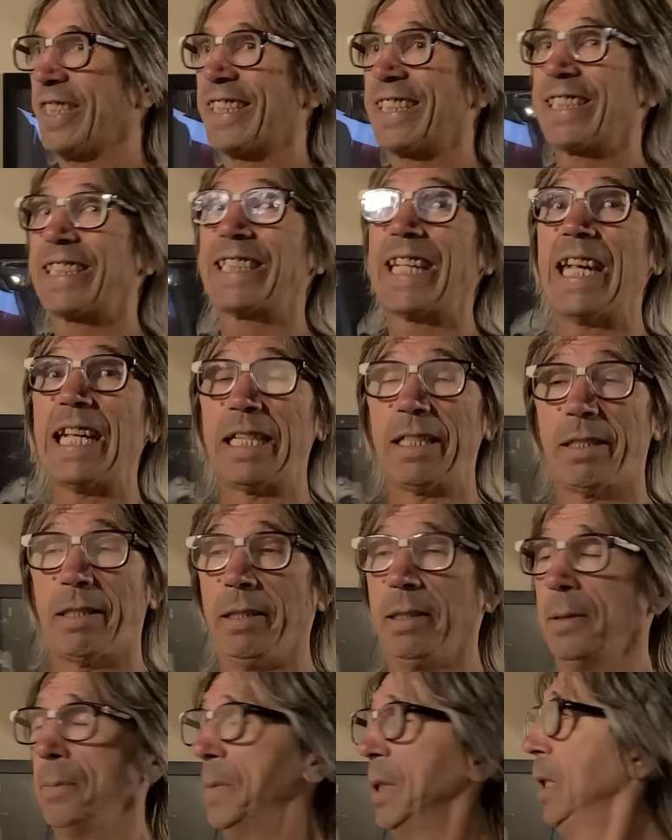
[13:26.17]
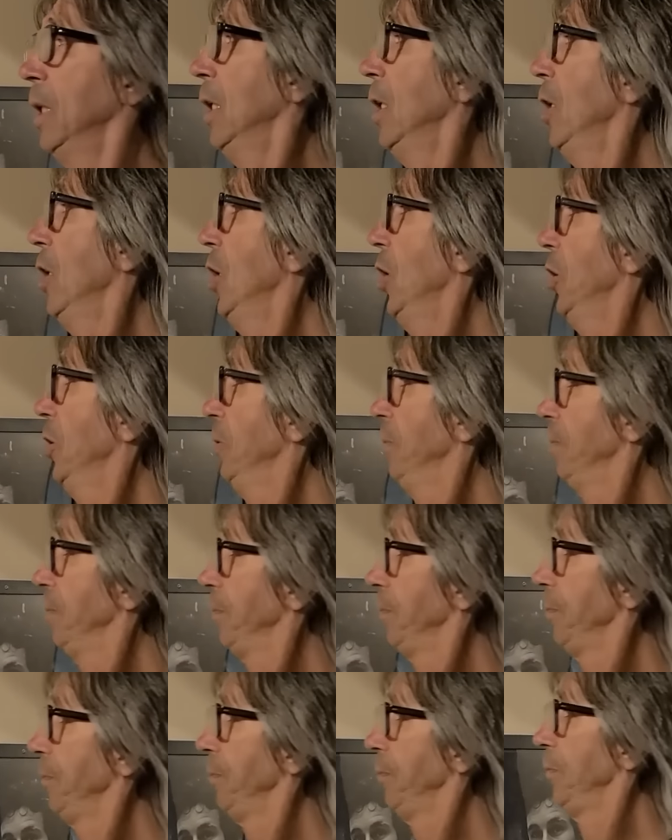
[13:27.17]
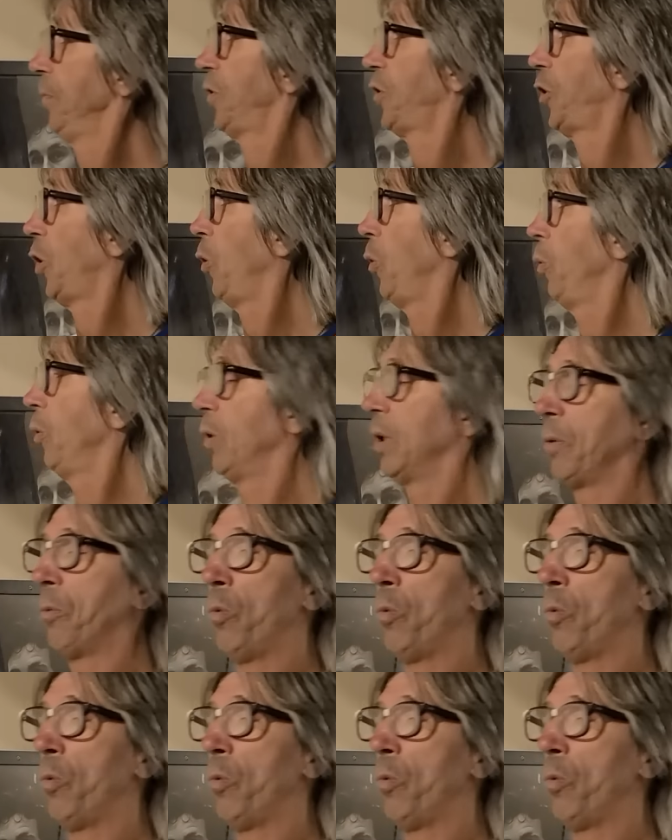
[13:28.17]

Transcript: skate. So